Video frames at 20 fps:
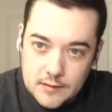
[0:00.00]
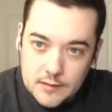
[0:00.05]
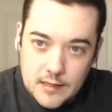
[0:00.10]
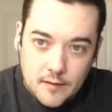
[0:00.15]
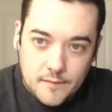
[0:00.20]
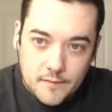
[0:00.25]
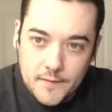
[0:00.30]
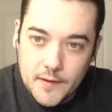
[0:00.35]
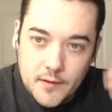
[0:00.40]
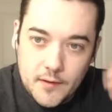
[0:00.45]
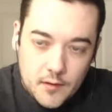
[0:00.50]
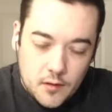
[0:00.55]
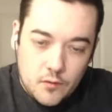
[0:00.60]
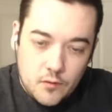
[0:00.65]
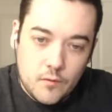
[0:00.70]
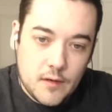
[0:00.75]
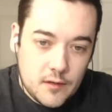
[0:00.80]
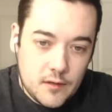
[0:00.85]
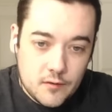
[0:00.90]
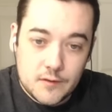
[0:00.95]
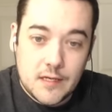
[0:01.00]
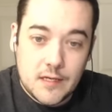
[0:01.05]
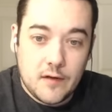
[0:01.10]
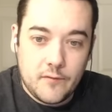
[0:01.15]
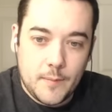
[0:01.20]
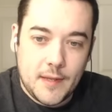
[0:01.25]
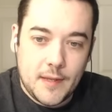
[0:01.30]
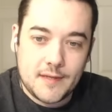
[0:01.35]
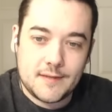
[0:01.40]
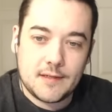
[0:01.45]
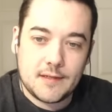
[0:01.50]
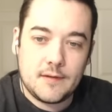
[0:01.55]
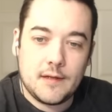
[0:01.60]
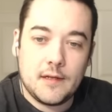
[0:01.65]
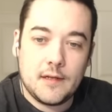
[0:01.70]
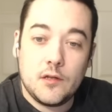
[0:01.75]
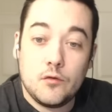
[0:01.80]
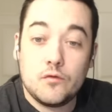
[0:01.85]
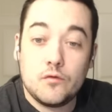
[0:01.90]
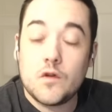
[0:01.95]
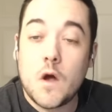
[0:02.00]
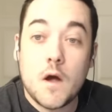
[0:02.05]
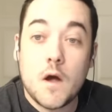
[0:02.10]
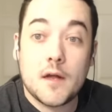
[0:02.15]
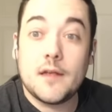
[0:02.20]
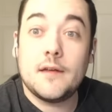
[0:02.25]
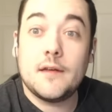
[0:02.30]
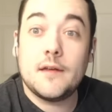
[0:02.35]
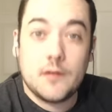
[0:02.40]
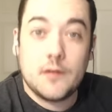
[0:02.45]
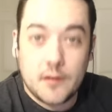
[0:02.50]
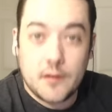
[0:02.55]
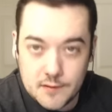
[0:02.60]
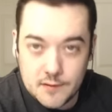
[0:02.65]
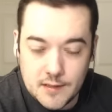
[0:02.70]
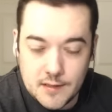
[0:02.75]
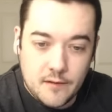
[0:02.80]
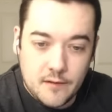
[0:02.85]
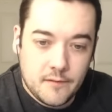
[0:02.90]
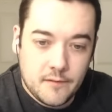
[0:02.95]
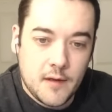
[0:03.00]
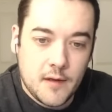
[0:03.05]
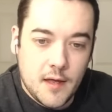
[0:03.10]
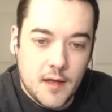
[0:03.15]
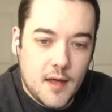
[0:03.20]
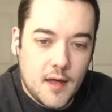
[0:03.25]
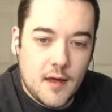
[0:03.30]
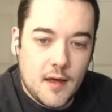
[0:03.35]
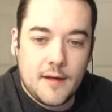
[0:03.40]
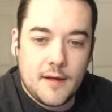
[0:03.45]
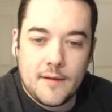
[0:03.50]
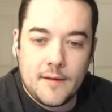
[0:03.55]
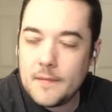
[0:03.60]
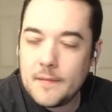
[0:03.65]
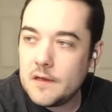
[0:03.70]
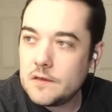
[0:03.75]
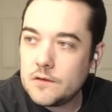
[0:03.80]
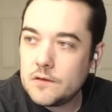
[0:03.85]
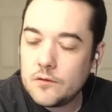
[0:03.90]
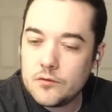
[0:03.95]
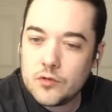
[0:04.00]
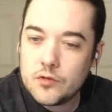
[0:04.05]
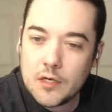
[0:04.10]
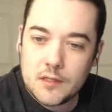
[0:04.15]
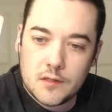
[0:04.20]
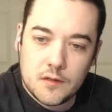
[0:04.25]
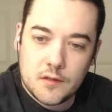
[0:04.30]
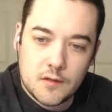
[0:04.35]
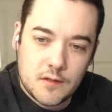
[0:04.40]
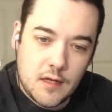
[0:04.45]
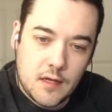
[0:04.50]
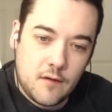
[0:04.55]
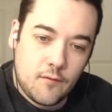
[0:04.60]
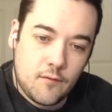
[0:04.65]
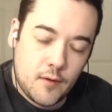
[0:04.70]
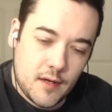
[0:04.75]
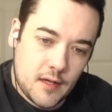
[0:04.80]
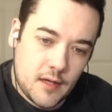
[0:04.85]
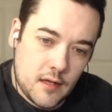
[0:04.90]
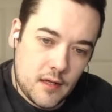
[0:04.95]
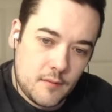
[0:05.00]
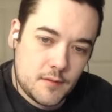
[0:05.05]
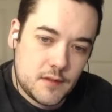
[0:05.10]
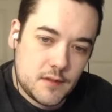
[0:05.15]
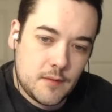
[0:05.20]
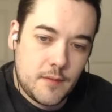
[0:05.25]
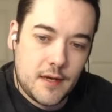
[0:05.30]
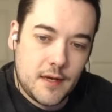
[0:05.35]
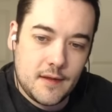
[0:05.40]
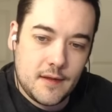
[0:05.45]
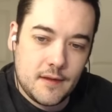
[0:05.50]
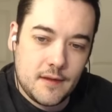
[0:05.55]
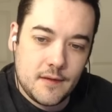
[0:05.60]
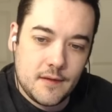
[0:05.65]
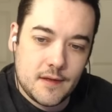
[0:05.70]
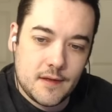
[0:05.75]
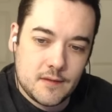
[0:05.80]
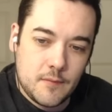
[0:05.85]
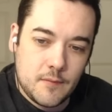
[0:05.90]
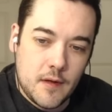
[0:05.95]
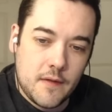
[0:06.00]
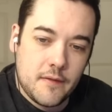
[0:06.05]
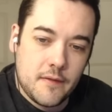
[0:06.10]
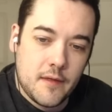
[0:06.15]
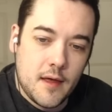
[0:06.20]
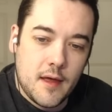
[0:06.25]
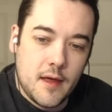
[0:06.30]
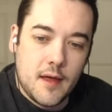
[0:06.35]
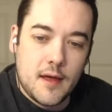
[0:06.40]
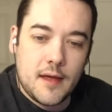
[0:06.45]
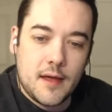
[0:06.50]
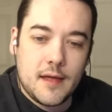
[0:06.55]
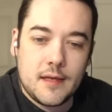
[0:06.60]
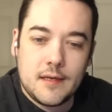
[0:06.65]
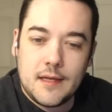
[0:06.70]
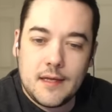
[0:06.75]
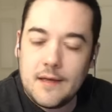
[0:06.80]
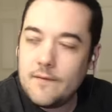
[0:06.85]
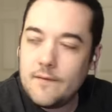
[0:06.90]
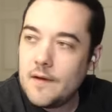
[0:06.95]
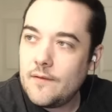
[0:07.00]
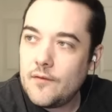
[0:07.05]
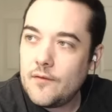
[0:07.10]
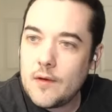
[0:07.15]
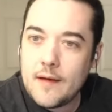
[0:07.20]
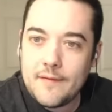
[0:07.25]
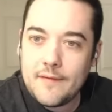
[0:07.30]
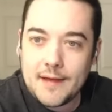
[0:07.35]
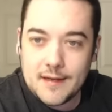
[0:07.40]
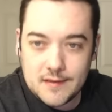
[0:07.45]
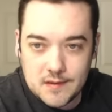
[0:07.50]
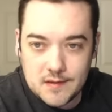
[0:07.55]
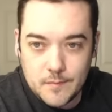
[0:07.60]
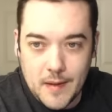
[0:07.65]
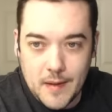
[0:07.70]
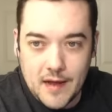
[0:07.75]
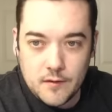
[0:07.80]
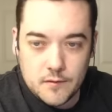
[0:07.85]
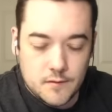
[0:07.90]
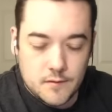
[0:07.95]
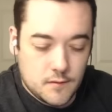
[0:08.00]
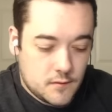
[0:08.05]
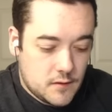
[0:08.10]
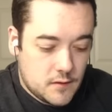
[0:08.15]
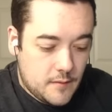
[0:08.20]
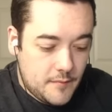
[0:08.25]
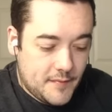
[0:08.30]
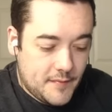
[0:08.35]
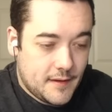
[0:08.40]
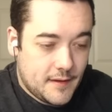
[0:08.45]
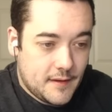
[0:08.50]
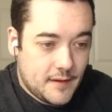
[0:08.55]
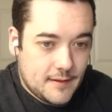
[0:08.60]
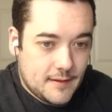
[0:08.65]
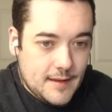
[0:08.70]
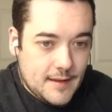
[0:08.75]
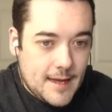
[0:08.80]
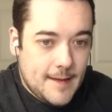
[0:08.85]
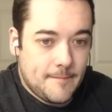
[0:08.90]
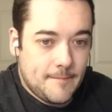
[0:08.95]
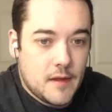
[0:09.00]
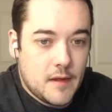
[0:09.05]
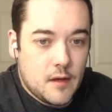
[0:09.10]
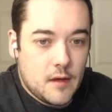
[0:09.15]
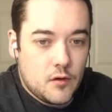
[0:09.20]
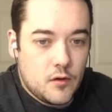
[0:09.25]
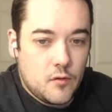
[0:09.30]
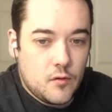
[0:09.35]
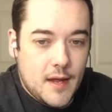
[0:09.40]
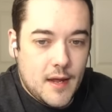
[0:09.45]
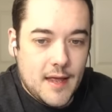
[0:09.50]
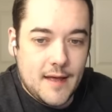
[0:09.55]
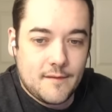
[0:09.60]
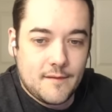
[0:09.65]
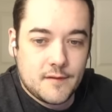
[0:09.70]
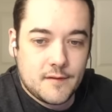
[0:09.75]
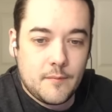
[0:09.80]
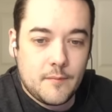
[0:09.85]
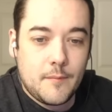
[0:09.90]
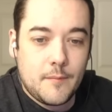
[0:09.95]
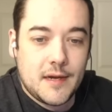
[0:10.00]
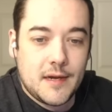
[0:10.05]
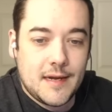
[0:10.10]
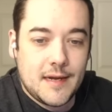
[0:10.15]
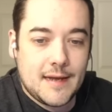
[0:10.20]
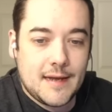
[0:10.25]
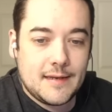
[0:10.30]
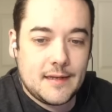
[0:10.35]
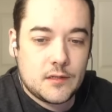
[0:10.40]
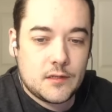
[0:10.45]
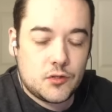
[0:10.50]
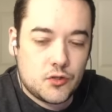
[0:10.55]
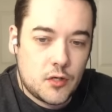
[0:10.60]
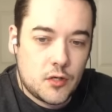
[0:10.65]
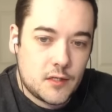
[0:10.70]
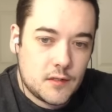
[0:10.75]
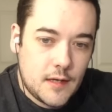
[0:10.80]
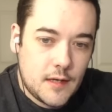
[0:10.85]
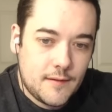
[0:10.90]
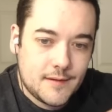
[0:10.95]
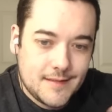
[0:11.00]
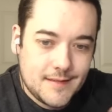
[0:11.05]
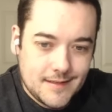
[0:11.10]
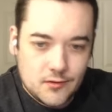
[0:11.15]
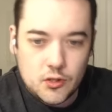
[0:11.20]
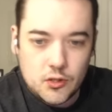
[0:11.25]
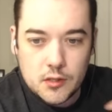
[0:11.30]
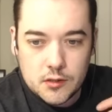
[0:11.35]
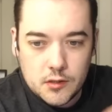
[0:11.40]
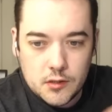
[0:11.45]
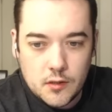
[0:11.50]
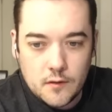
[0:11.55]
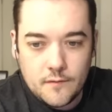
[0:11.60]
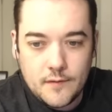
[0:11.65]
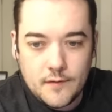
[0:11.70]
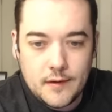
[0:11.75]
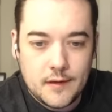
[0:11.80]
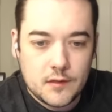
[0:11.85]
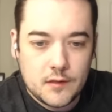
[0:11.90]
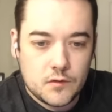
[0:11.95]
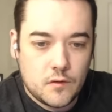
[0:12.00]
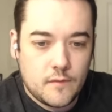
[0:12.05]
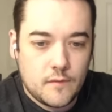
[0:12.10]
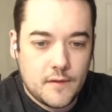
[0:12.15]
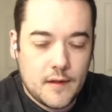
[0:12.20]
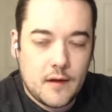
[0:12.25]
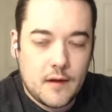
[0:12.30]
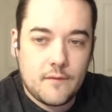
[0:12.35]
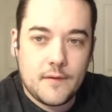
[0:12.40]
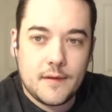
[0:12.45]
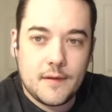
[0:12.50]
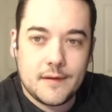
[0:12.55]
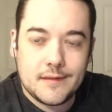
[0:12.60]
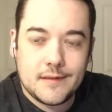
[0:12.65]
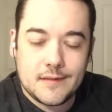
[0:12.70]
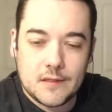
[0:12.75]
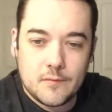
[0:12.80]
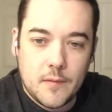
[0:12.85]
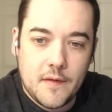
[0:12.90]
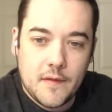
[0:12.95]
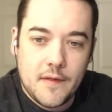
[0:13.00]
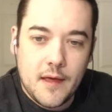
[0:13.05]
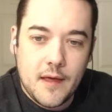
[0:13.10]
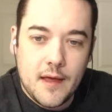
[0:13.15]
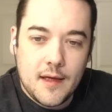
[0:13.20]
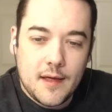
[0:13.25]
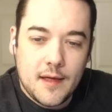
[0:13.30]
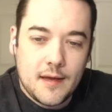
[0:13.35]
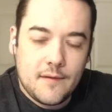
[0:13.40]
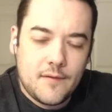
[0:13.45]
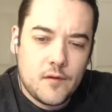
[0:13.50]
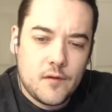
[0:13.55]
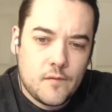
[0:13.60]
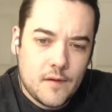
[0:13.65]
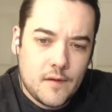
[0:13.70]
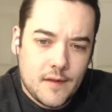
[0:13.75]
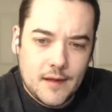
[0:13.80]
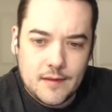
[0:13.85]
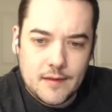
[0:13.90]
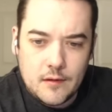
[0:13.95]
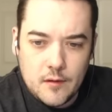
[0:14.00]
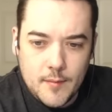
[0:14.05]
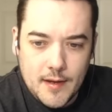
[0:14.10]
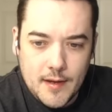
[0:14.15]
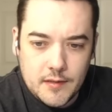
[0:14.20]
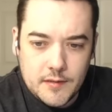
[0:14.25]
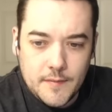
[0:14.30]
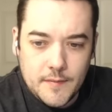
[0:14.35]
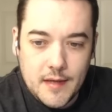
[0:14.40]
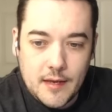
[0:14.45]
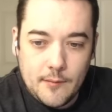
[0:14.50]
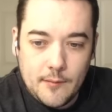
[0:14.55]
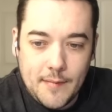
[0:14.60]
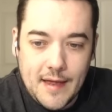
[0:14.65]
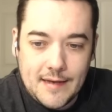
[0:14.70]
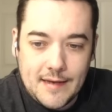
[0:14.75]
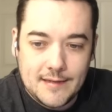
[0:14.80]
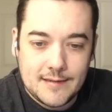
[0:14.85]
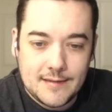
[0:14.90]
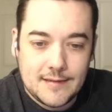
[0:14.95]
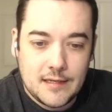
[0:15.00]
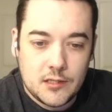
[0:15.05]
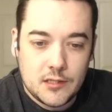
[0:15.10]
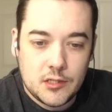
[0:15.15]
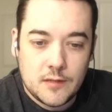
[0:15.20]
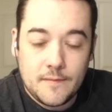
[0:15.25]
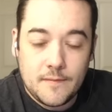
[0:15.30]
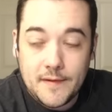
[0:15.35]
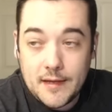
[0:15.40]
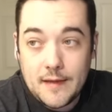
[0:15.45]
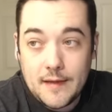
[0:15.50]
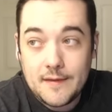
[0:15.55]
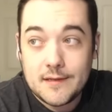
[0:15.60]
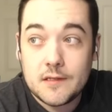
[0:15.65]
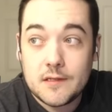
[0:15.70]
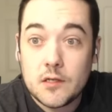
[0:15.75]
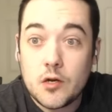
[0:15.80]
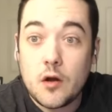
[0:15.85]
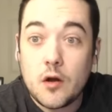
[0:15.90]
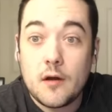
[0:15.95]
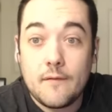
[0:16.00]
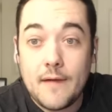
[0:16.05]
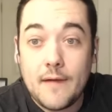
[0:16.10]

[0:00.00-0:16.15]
self. They're you and yourself, basically, you talking to yourself. Um, so trust yourself when it comes to money this month. And even if you have, like, a spouse or something like that who might have some money ideas, trust, I would say, trust your feelings over their feelings this month. And if you feel like they're about to make a bad decision, again, this is a card